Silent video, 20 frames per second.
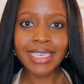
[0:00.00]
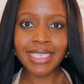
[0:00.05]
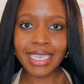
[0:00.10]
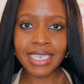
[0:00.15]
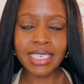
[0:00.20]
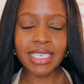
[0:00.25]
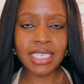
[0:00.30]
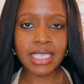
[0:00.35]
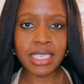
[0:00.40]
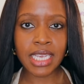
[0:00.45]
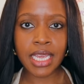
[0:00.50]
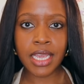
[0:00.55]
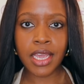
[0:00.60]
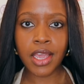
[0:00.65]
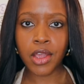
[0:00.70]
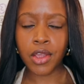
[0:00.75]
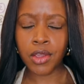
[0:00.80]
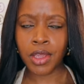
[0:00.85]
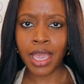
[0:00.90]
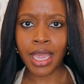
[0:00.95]
tend to
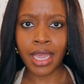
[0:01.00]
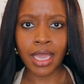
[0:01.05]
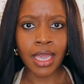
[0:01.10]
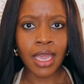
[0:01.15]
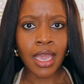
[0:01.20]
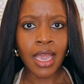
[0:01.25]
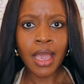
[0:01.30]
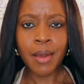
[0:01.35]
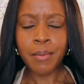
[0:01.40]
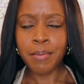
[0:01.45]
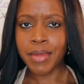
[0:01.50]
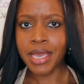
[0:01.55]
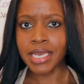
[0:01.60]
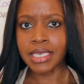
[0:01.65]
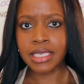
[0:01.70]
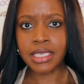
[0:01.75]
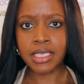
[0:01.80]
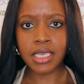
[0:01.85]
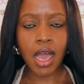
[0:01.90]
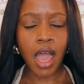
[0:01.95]
say, okay,
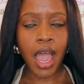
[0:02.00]
miss,